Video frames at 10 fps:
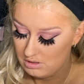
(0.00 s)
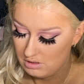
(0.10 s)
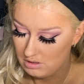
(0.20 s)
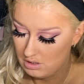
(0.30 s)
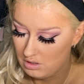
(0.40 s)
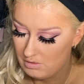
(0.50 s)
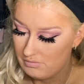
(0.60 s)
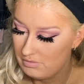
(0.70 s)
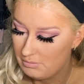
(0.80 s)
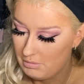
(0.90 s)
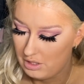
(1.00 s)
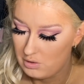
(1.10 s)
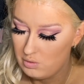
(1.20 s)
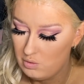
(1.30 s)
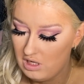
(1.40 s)
of my
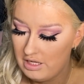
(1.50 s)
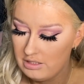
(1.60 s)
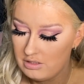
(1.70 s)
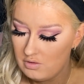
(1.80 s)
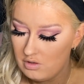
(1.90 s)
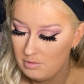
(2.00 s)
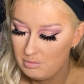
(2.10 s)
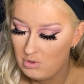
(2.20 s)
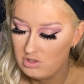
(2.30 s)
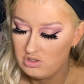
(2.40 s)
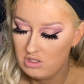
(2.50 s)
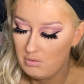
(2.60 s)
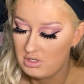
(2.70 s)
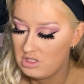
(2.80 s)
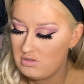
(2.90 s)
Hoola bronzer,
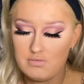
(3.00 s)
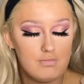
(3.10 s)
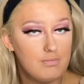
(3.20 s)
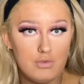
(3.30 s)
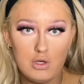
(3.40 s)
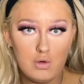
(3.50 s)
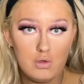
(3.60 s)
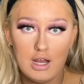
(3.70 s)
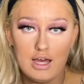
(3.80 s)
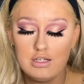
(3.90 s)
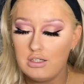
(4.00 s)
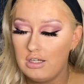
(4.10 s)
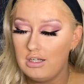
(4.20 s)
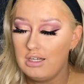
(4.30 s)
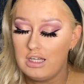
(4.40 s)
which Hoola,
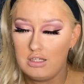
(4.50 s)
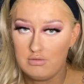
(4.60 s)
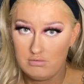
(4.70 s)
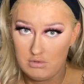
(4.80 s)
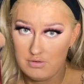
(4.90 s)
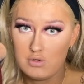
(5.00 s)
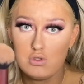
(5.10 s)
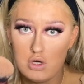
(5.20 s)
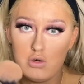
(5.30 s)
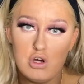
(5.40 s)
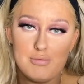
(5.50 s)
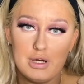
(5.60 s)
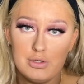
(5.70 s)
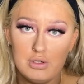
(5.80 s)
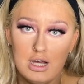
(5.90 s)
if you don't know about
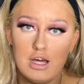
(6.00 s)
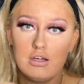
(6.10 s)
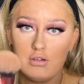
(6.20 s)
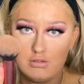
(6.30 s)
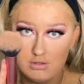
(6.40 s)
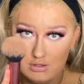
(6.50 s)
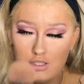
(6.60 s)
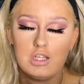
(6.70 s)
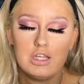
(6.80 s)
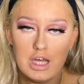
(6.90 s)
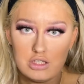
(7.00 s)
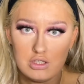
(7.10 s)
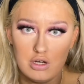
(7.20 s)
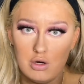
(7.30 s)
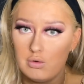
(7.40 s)
Hoola, get to
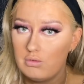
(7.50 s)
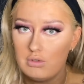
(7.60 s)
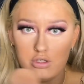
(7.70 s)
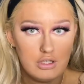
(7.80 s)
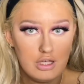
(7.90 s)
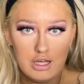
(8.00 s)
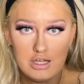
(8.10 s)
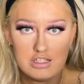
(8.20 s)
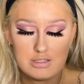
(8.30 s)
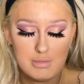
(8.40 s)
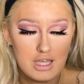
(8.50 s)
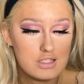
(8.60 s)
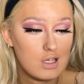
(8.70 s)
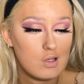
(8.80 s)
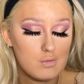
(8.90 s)
know. It is
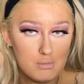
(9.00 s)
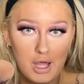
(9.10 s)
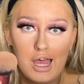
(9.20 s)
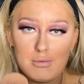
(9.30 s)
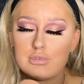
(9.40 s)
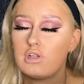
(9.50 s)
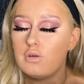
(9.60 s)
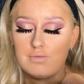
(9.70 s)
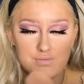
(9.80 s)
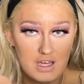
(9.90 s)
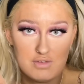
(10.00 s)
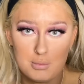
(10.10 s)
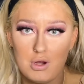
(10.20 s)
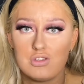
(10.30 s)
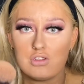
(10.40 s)
amazing. My absolute favorite
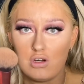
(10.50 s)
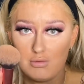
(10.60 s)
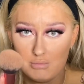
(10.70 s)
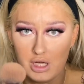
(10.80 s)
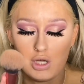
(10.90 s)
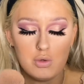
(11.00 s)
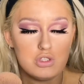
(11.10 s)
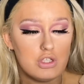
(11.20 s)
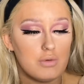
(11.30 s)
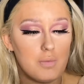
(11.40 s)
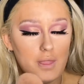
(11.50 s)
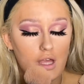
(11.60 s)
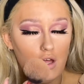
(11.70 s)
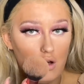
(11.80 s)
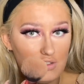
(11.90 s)
bronzer, my go-to,
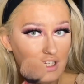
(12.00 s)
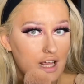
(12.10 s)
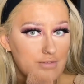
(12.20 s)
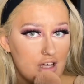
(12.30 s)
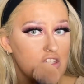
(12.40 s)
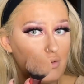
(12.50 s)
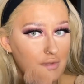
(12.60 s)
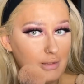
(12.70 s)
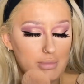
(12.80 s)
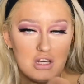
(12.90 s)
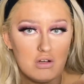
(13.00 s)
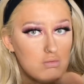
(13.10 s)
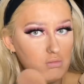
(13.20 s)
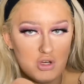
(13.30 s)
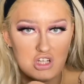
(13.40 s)
until I find something better,
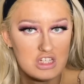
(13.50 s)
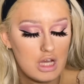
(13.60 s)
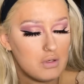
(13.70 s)
which I doubt I